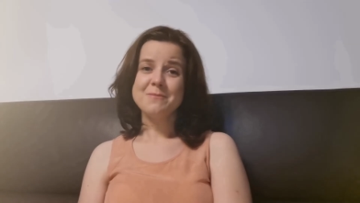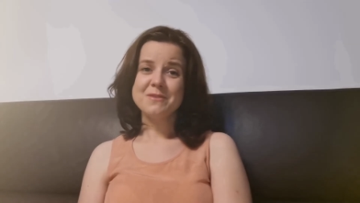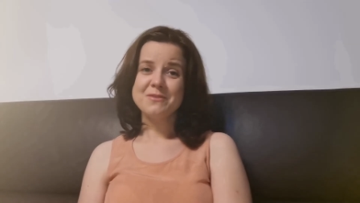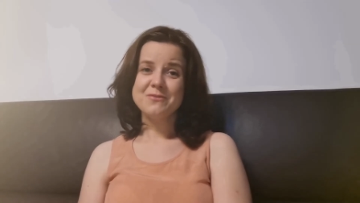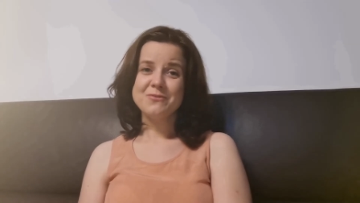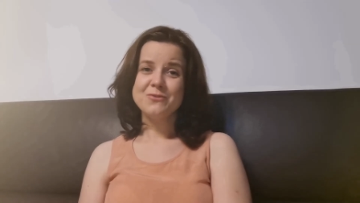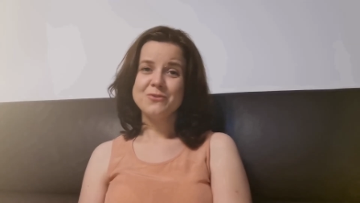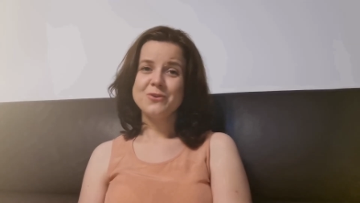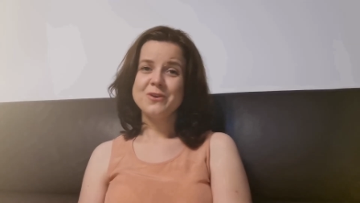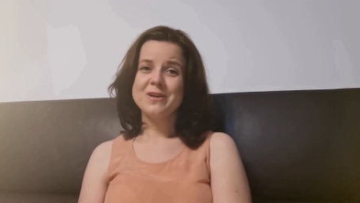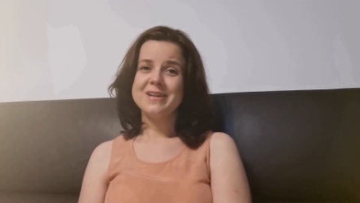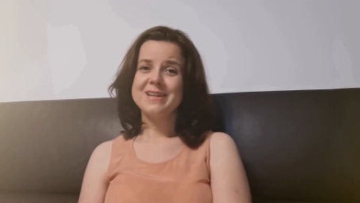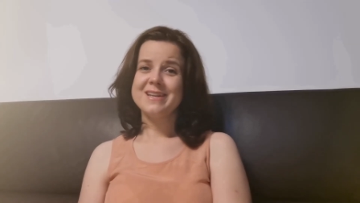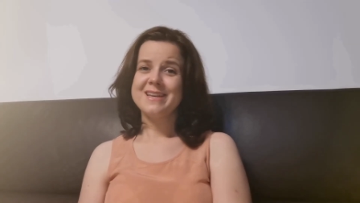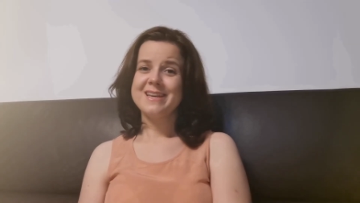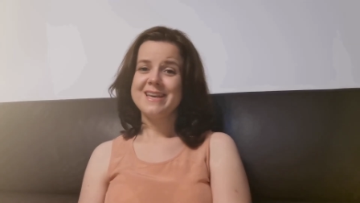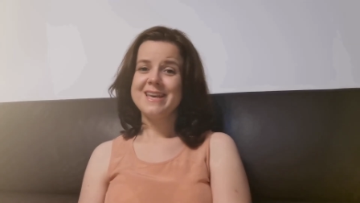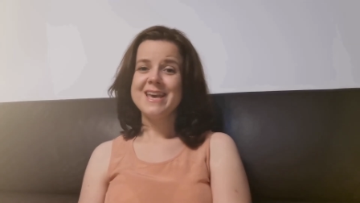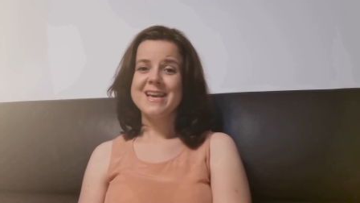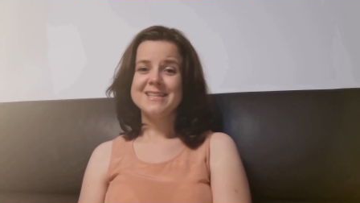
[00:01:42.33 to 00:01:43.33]
Number 4.
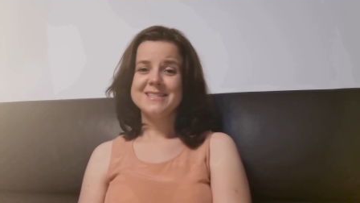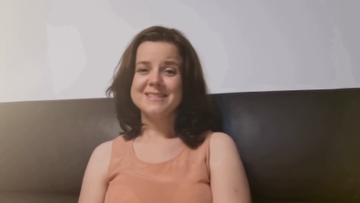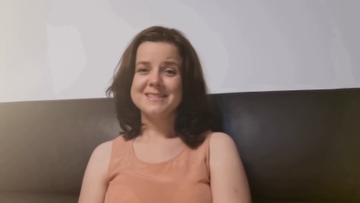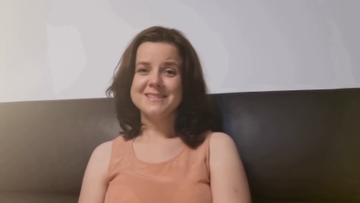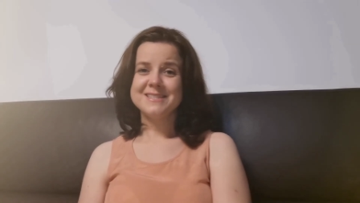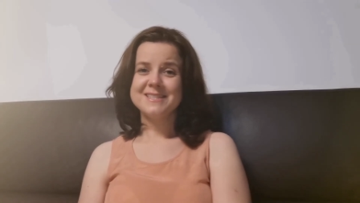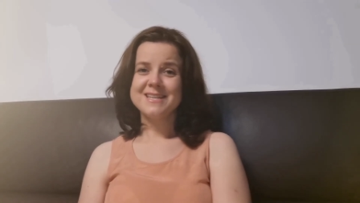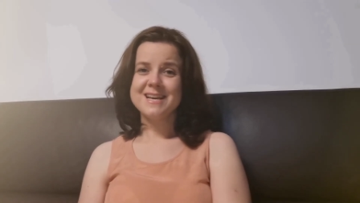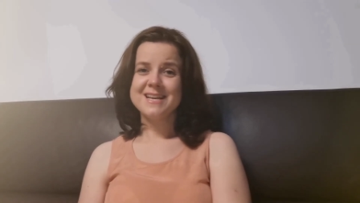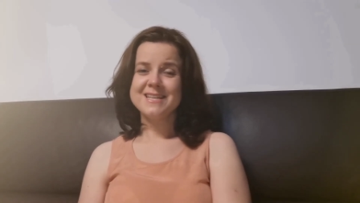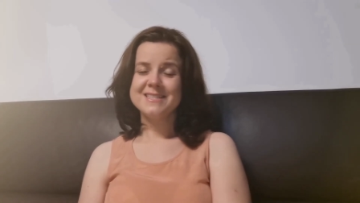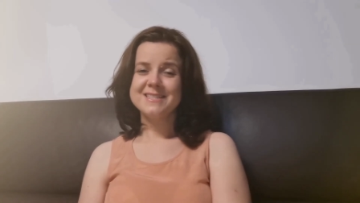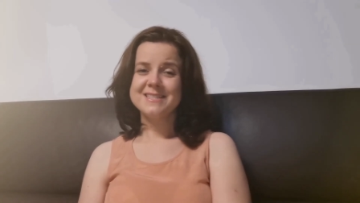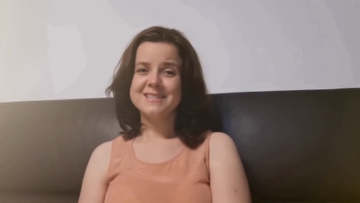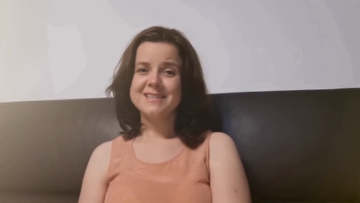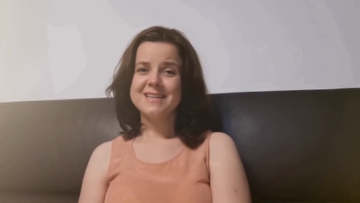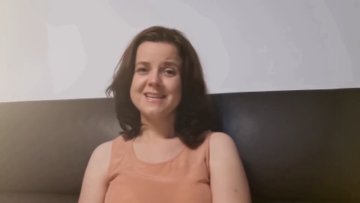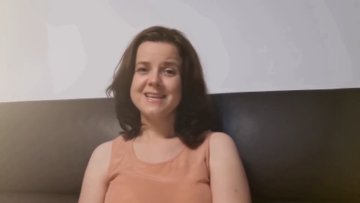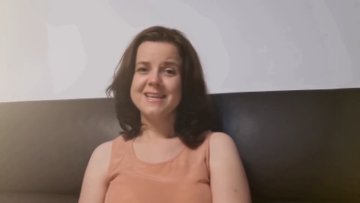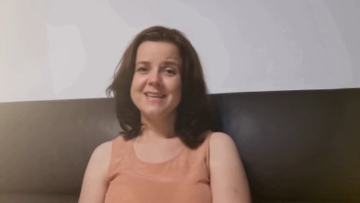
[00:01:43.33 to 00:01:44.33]

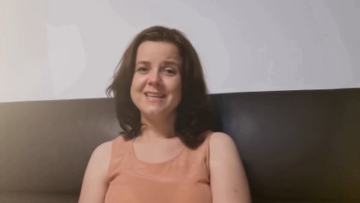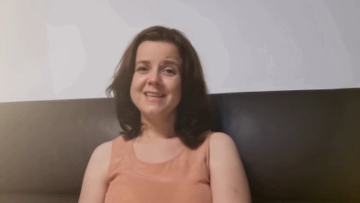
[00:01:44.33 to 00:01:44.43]
Exercise.